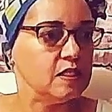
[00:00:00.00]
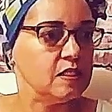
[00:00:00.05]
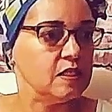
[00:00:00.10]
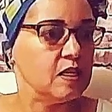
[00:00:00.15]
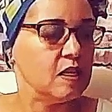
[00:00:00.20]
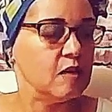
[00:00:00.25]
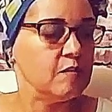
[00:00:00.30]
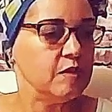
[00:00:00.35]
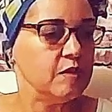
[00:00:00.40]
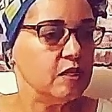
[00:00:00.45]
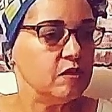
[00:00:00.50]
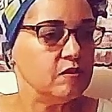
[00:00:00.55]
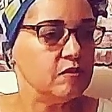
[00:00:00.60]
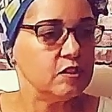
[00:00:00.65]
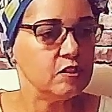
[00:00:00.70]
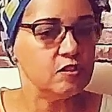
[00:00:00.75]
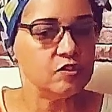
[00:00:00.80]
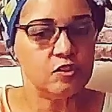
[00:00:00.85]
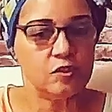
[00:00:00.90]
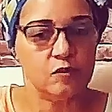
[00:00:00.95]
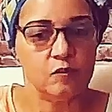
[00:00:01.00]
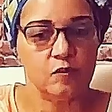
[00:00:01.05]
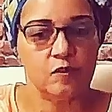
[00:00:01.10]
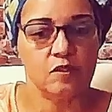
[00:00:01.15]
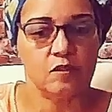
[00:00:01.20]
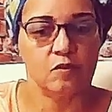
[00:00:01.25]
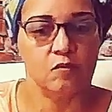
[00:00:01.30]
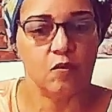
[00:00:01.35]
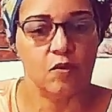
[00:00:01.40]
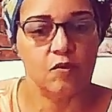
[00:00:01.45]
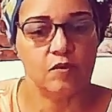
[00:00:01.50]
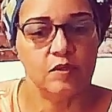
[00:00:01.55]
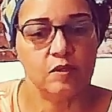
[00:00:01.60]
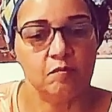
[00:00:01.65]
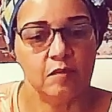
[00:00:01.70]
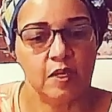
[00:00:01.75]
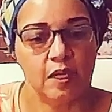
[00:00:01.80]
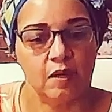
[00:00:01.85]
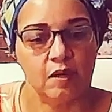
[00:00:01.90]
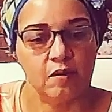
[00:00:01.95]
come here until she was grown and
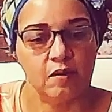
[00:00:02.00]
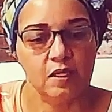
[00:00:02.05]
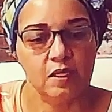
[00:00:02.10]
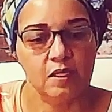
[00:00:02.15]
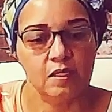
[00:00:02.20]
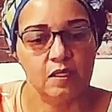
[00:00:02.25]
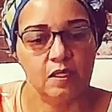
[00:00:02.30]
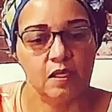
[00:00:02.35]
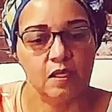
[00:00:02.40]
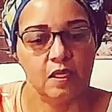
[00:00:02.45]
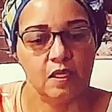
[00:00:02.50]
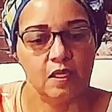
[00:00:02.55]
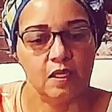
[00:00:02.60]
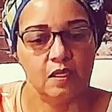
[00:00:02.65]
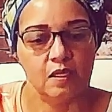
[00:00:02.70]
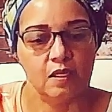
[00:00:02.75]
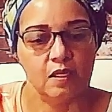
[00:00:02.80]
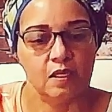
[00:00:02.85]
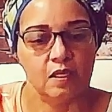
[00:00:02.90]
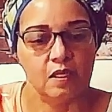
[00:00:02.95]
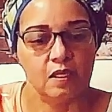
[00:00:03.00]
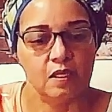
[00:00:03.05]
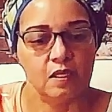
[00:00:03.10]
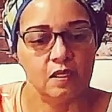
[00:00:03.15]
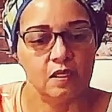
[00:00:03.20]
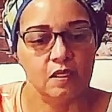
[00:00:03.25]
married. And I